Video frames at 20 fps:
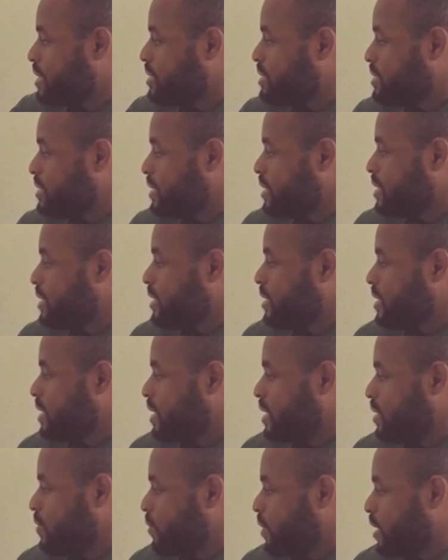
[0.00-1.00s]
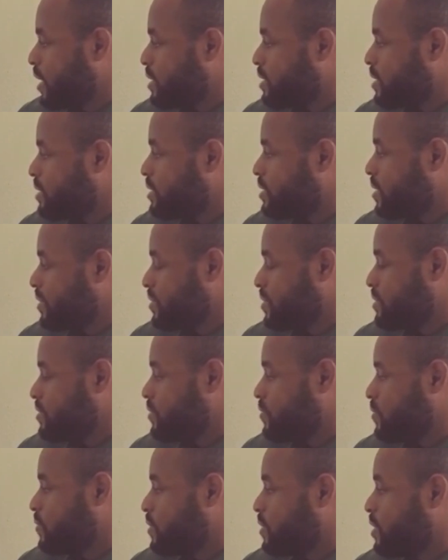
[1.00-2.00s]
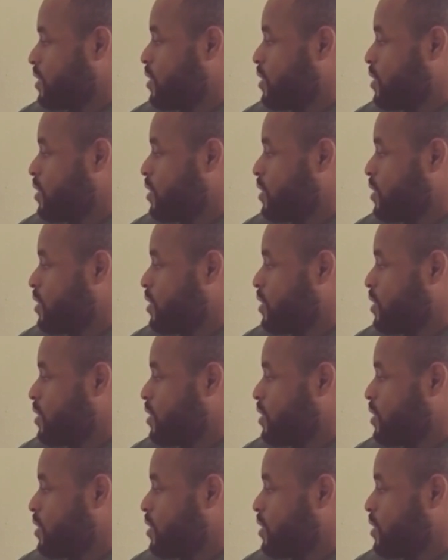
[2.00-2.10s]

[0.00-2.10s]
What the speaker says: to E, we get another tone.